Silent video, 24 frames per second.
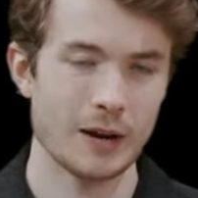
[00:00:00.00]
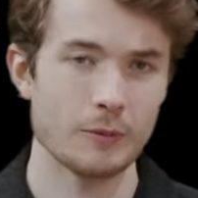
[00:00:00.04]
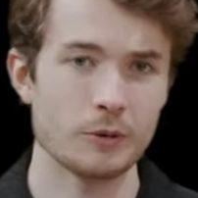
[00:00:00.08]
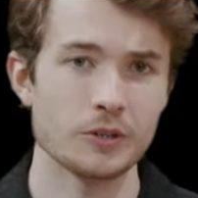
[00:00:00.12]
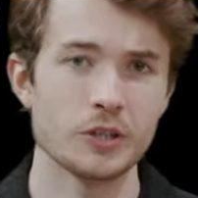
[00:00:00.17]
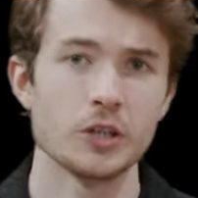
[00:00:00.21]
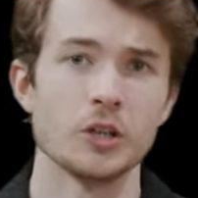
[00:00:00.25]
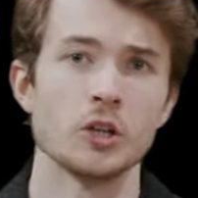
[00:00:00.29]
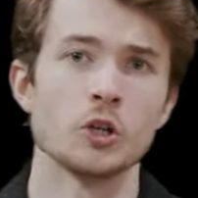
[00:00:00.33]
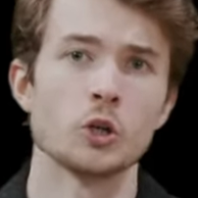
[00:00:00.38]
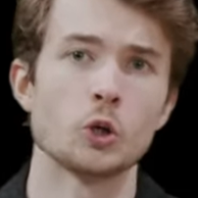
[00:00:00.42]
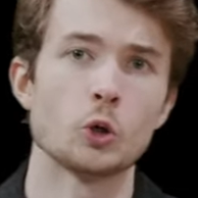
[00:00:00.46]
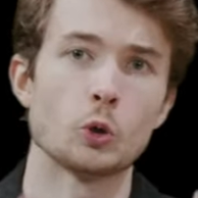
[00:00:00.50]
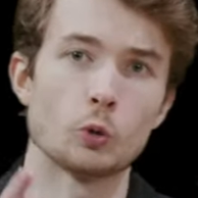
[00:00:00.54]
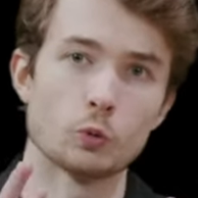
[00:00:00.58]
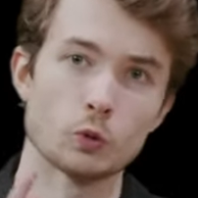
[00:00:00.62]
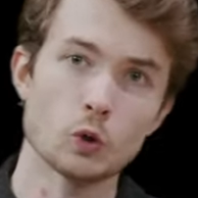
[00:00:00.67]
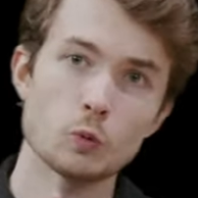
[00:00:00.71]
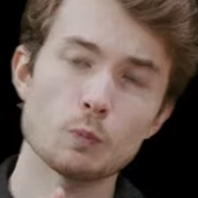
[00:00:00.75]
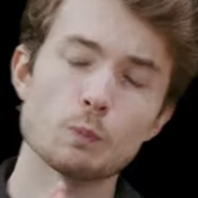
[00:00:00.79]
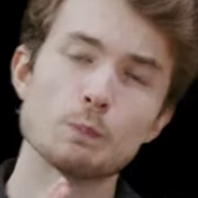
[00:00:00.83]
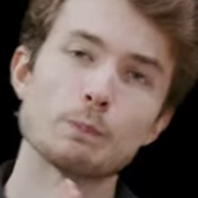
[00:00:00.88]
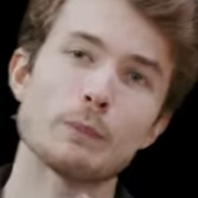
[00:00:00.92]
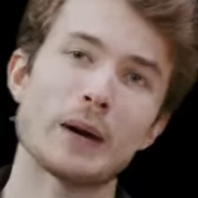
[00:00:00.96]
I would
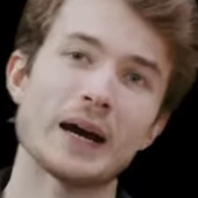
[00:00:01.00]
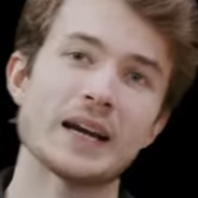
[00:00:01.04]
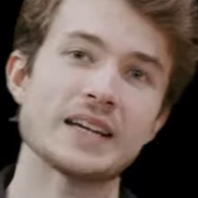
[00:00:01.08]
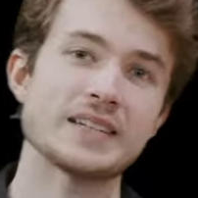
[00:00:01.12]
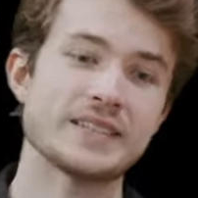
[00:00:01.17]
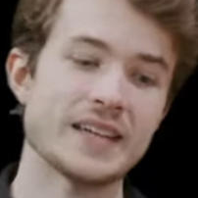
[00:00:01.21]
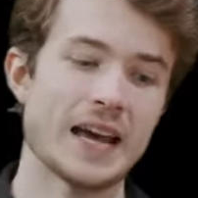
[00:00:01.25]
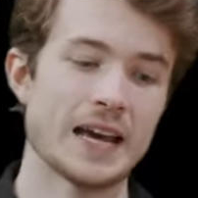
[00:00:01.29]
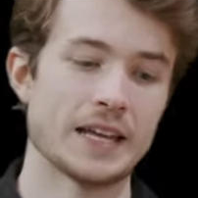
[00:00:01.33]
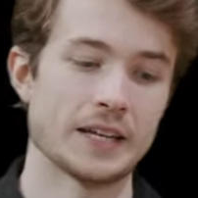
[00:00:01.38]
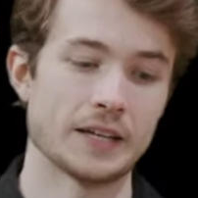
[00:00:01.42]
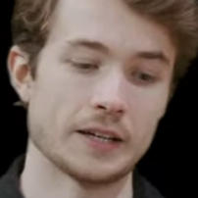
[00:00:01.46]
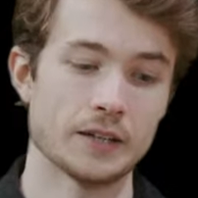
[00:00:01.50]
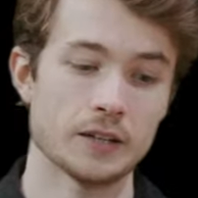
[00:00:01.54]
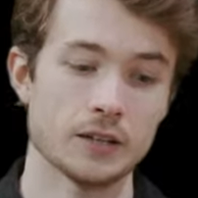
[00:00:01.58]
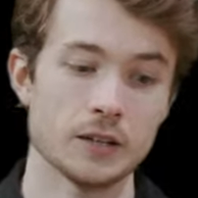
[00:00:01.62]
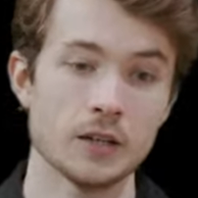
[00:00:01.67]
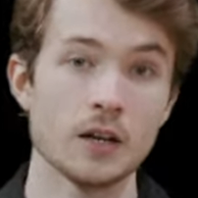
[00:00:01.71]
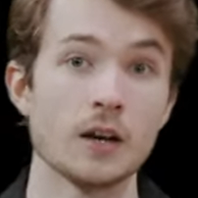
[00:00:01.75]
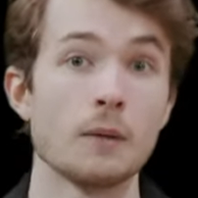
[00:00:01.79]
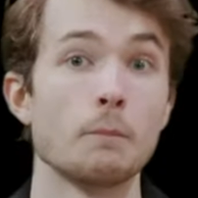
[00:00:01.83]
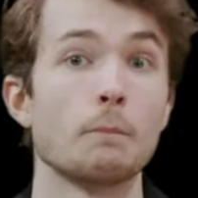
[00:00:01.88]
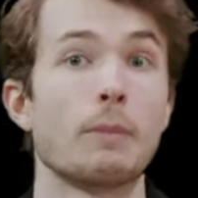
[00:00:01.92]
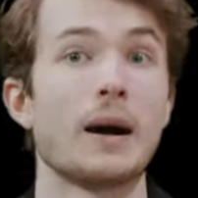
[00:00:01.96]
group my data
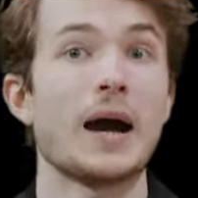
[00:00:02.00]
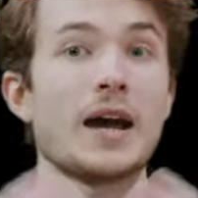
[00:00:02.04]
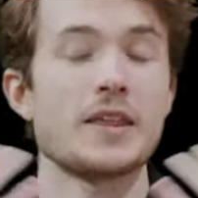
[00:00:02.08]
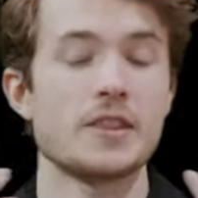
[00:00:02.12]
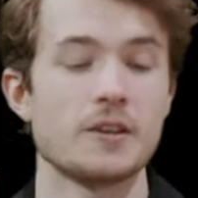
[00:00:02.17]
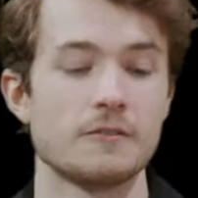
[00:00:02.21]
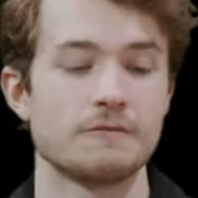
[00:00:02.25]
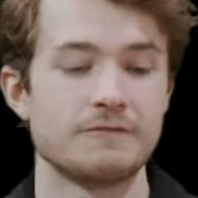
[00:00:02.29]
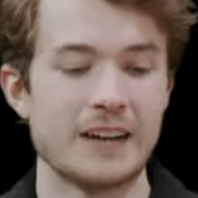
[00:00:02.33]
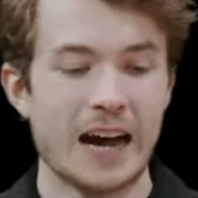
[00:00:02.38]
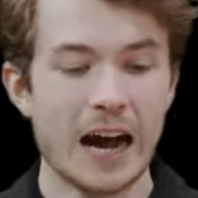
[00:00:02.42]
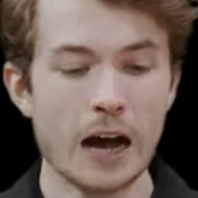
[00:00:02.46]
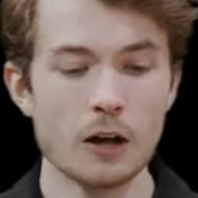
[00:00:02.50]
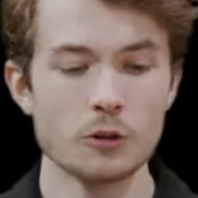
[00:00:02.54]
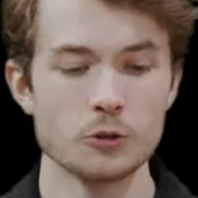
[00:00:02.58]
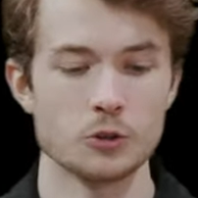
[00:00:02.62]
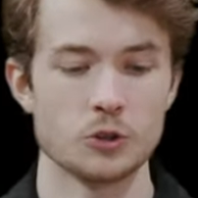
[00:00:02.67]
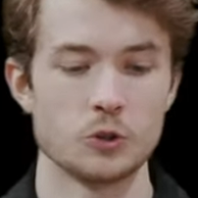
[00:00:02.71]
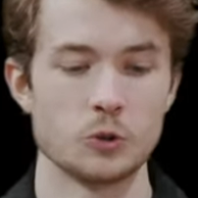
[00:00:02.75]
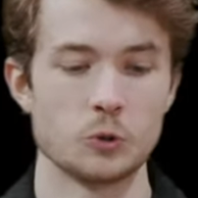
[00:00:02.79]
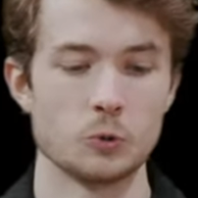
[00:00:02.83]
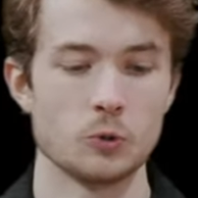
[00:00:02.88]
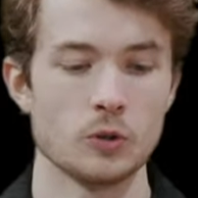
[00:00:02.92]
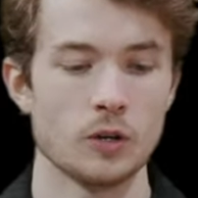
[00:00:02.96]
by the
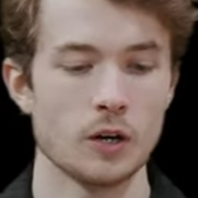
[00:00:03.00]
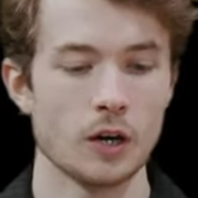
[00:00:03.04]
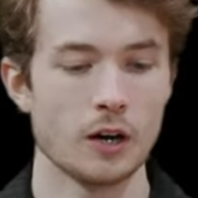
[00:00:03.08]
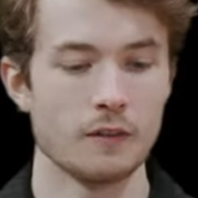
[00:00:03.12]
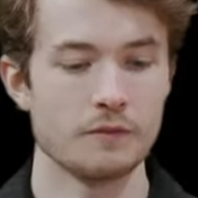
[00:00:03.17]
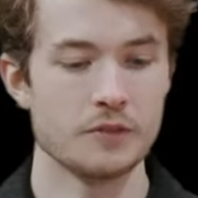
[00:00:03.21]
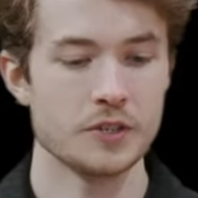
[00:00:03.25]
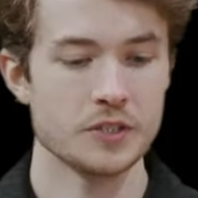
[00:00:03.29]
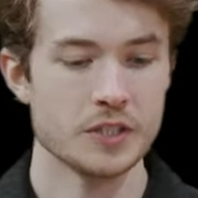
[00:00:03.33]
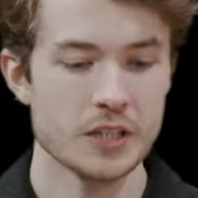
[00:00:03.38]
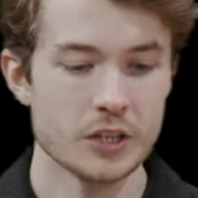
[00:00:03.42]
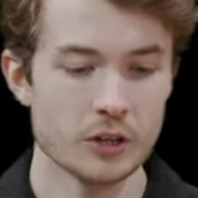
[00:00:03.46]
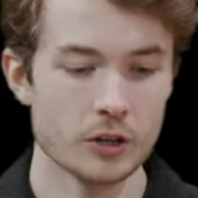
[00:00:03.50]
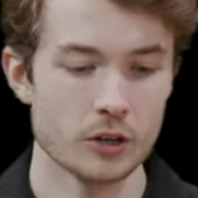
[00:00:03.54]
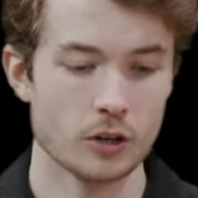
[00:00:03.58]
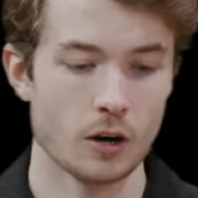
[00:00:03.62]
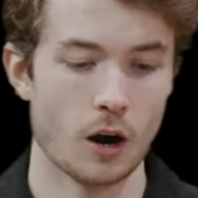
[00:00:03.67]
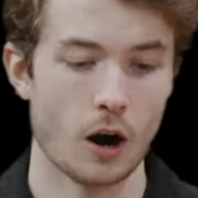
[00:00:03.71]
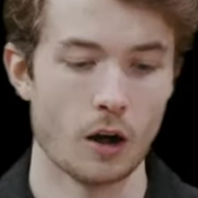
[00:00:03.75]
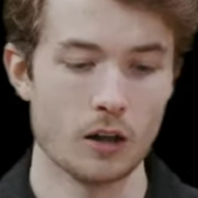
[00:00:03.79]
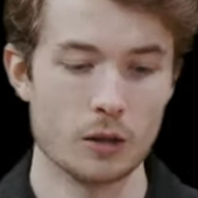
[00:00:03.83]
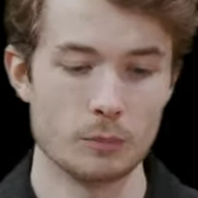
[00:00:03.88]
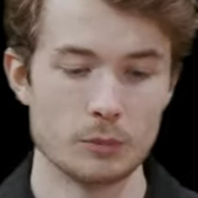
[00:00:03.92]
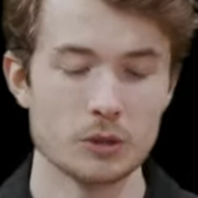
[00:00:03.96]
value of the year
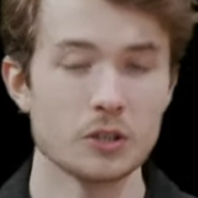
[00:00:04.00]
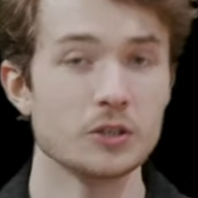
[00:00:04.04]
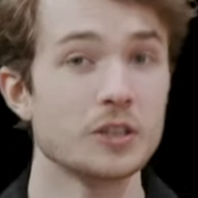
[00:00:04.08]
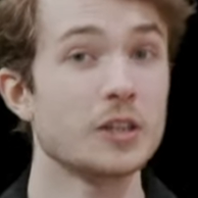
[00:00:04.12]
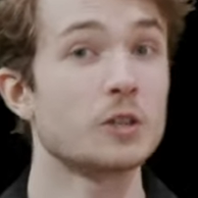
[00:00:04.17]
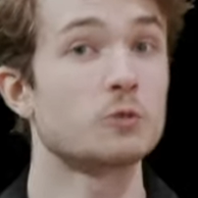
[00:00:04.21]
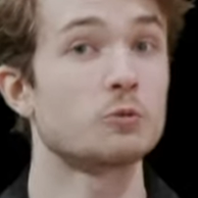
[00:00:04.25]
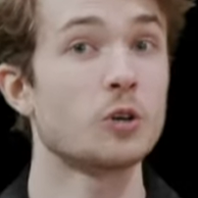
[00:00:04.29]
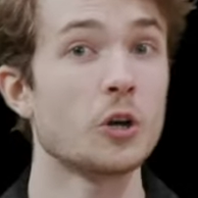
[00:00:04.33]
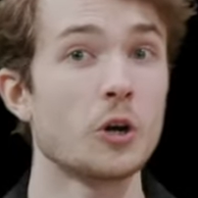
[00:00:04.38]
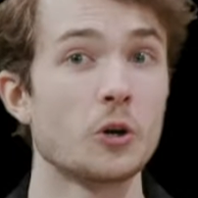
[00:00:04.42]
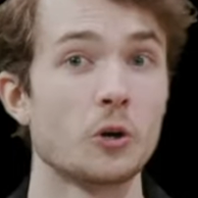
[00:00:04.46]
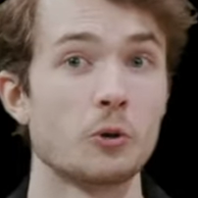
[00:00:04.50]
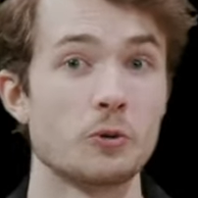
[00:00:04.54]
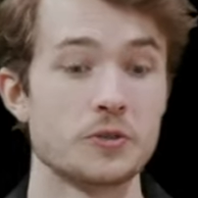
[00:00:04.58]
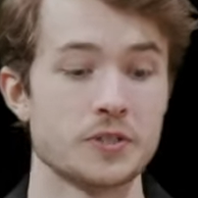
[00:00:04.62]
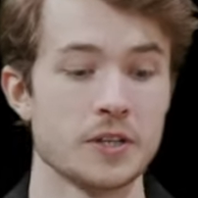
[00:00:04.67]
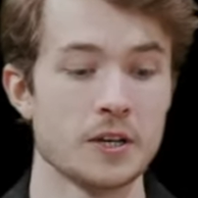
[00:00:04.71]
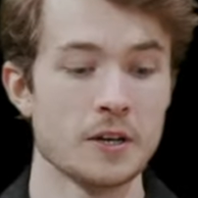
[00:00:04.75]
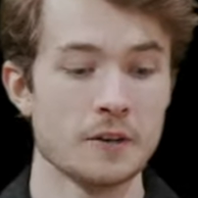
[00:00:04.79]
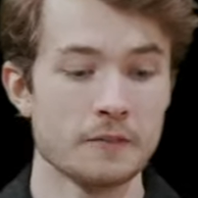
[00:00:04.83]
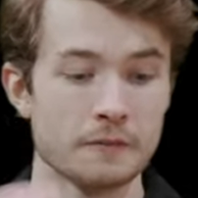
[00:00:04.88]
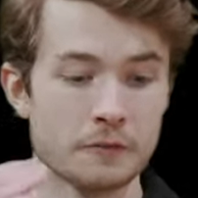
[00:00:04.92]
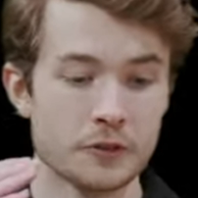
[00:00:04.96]
column, look at
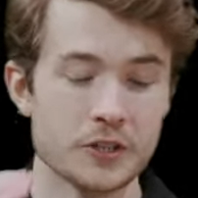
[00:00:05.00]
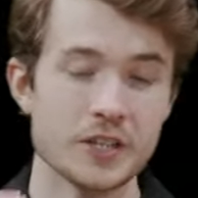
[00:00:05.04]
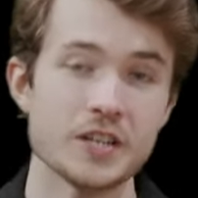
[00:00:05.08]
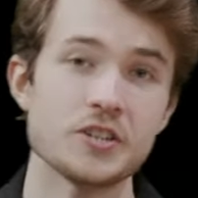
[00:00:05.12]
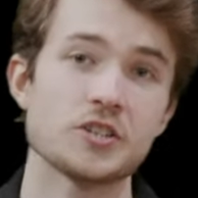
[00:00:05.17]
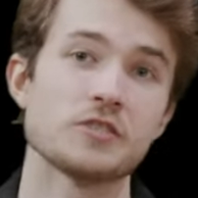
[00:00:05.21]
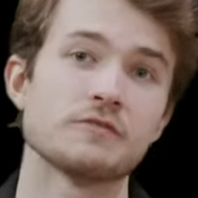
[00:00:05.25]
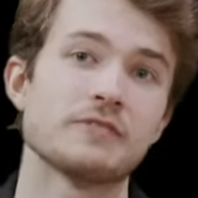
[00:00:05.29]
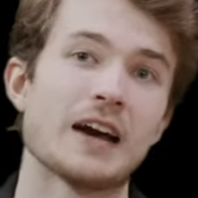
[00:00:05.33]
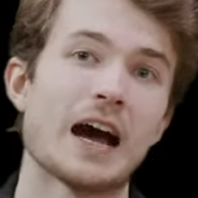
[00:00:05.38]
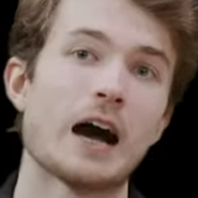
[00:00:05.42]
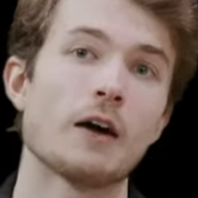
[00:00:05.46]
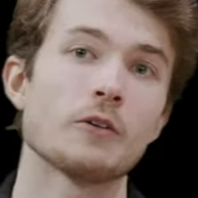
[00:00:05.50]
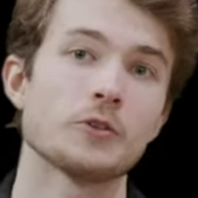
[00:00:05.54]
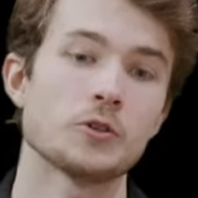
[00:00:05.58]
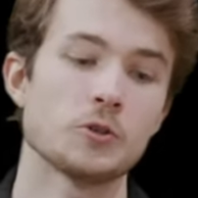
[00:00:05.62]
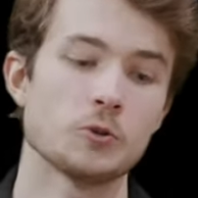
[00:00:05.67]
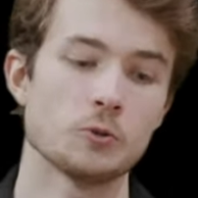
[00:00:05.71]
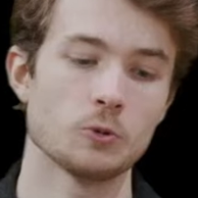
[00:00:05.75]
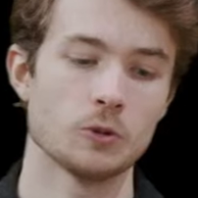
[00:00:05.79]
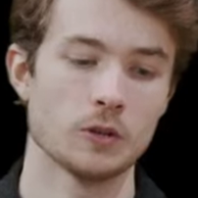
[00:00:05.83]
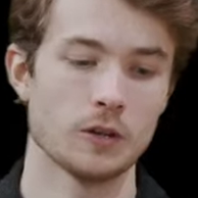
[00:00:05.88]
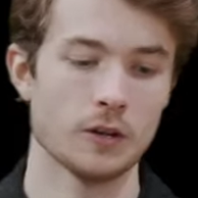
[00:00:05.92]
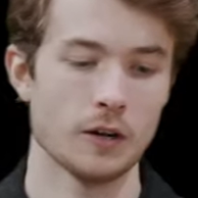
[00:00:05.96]
rows for each
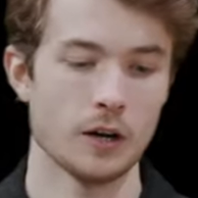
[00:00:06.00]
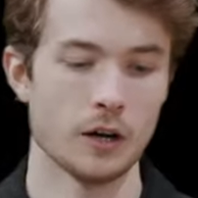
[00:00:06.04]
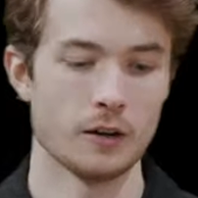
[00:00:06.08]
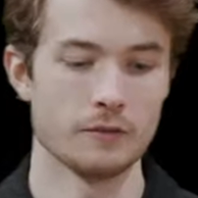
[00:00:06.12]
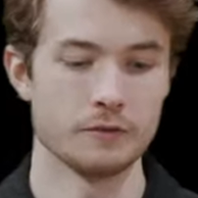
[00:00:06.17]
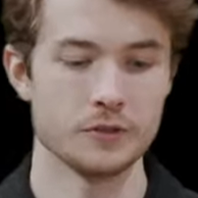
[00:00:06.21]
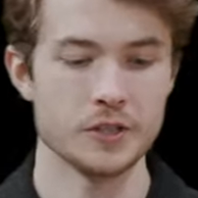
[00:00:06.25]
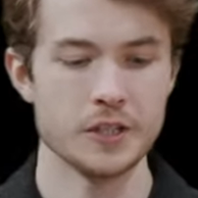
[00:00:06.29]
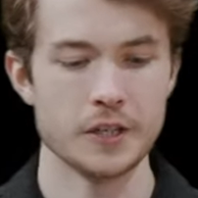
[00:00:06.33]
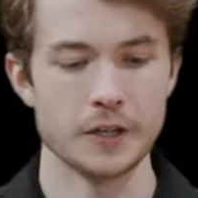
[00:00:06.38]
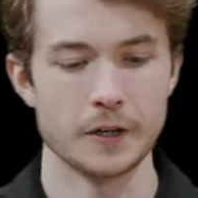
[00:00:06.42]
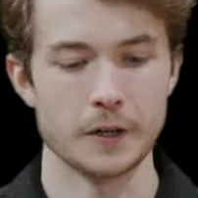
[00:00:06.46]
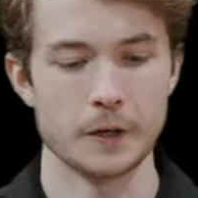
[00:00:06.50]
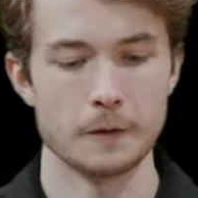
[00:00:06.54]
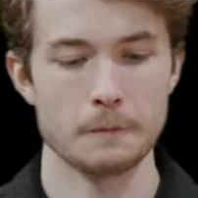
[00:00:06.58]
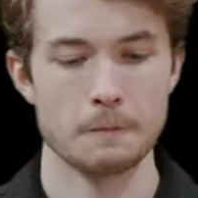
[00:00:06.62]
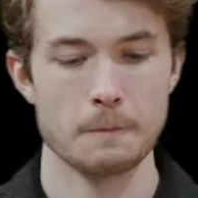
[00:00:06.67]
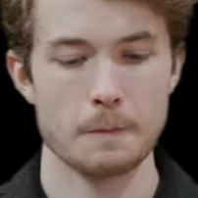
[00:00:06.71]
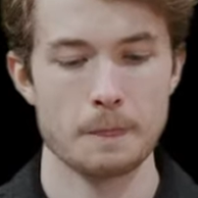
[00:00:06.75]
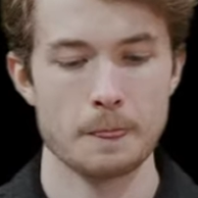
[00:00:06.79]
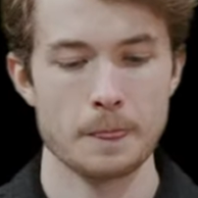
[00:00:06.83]
value of year.